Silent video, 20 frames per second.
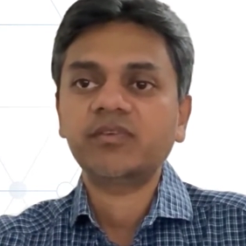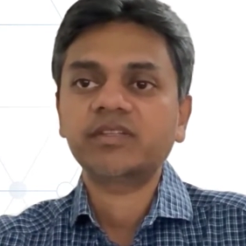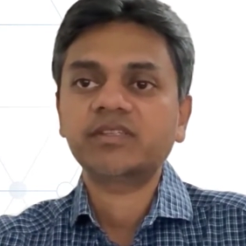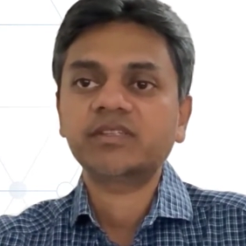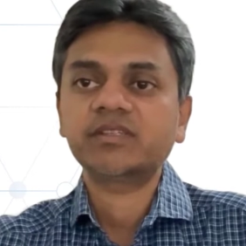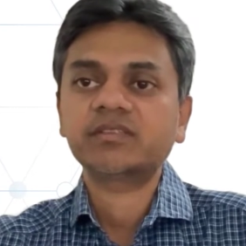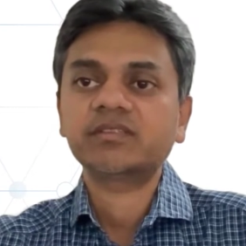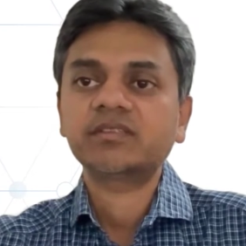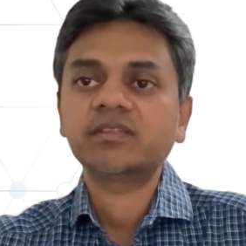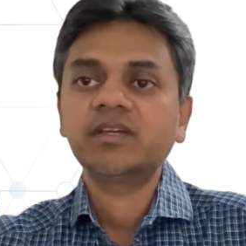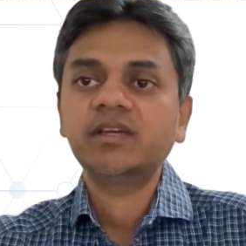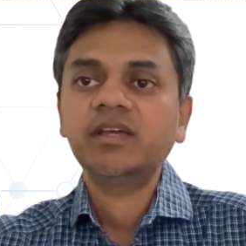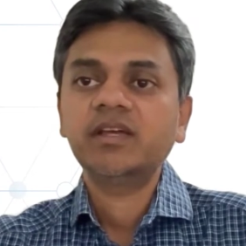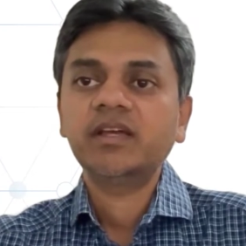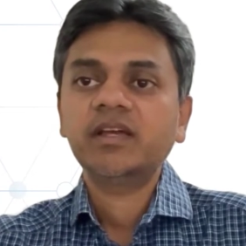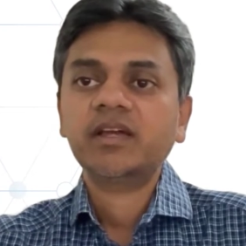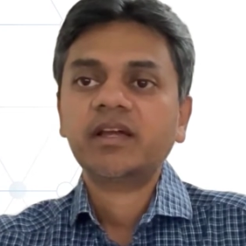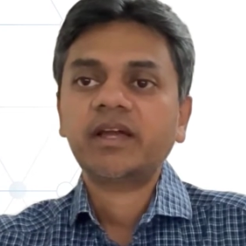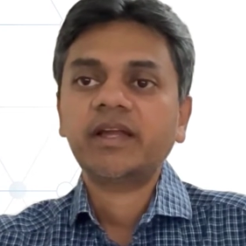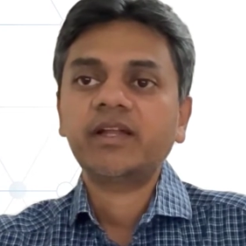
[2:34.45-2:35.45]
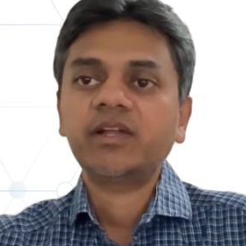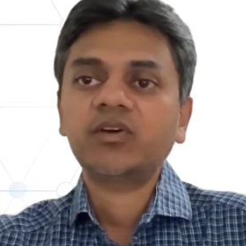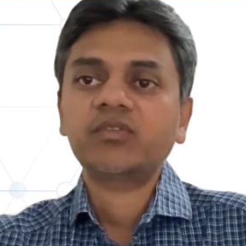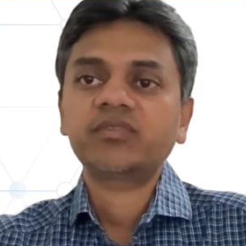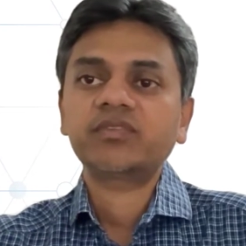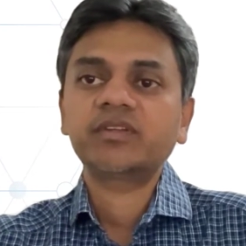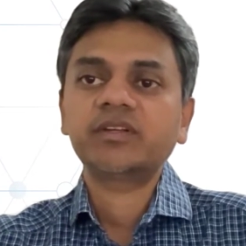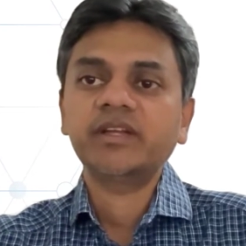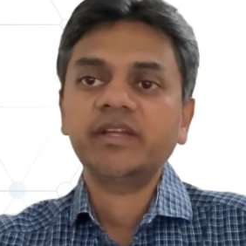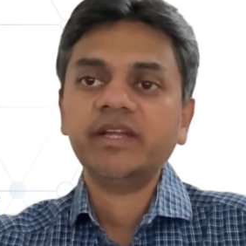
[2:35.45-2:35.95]
which is kind
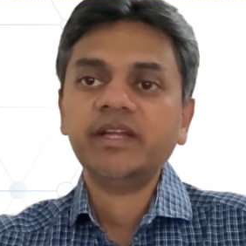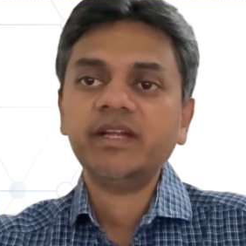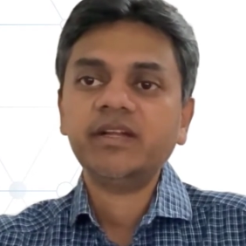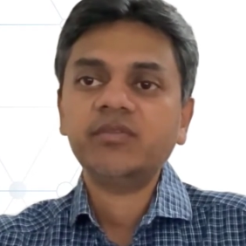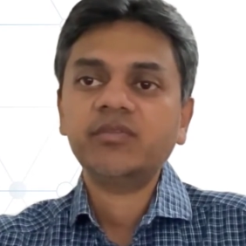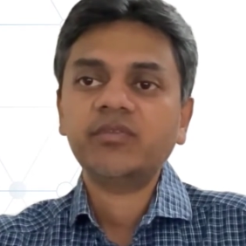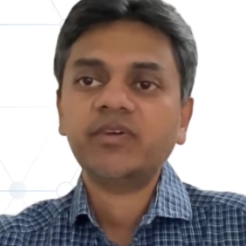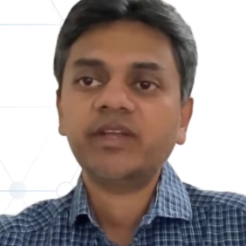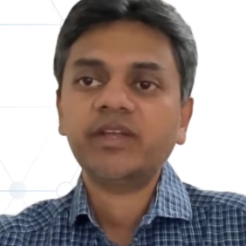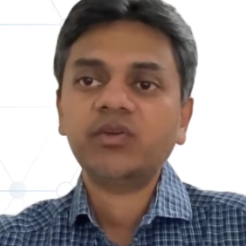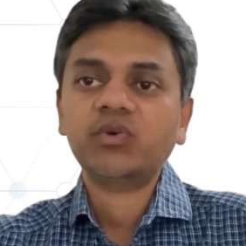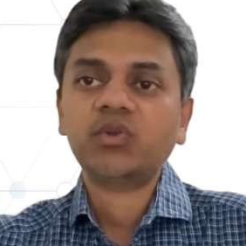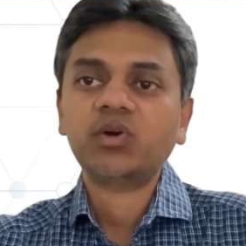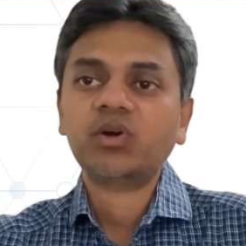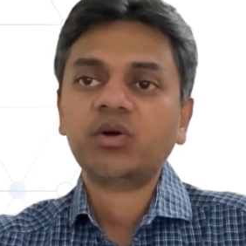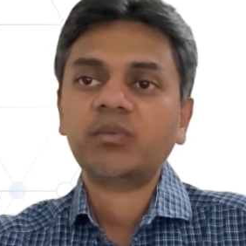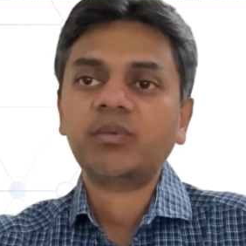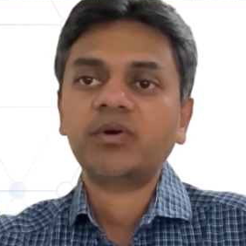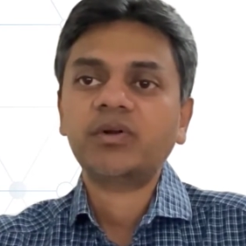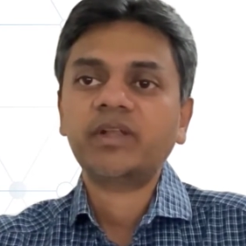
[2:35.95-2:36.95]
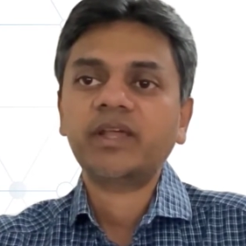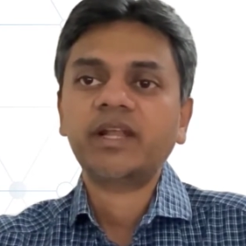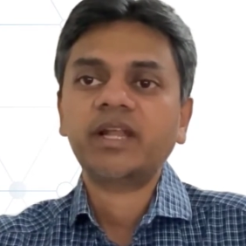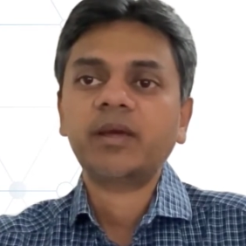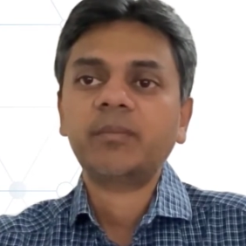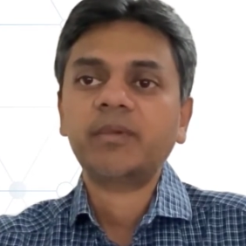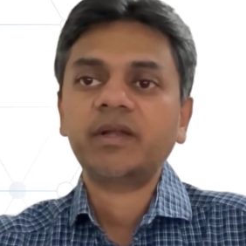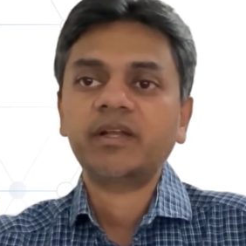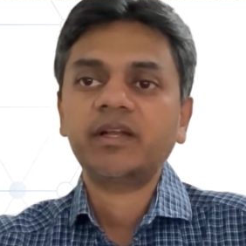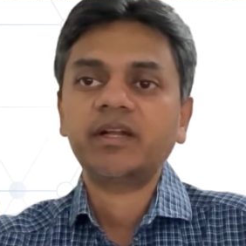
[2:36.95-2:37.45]
of the need when you talk about
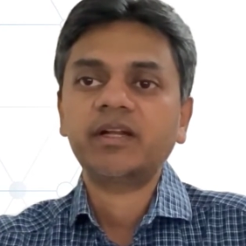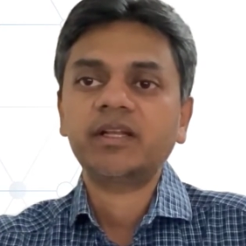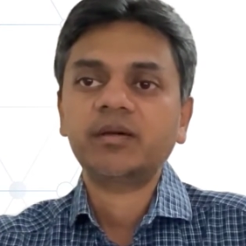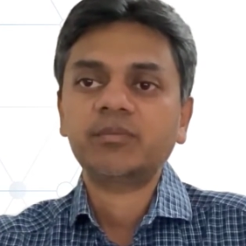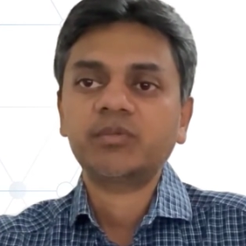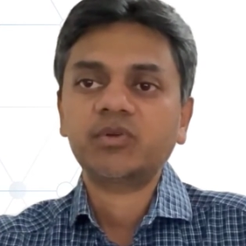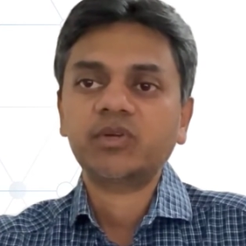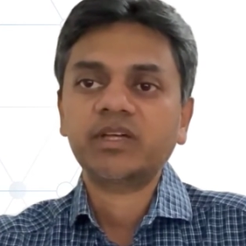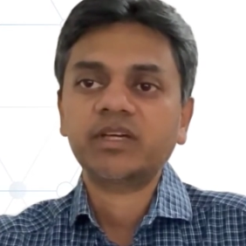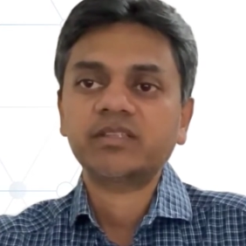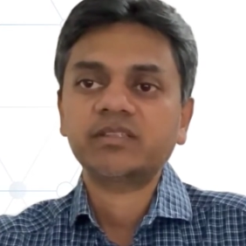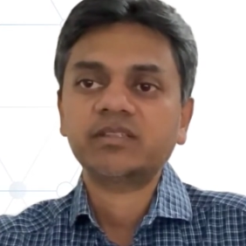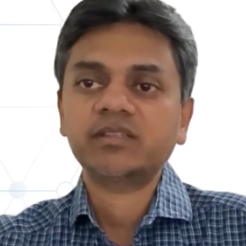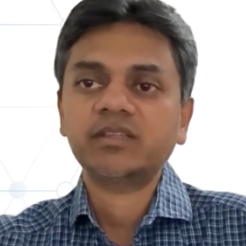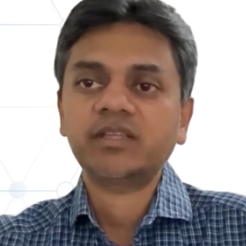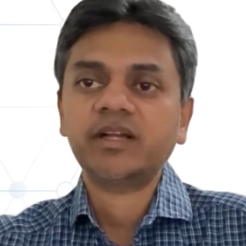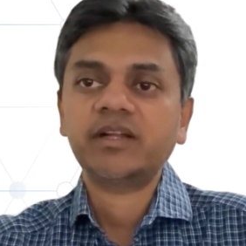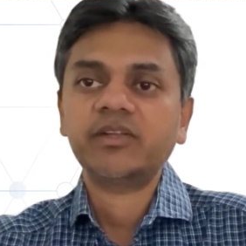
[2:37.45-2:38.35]
dynamic data protection,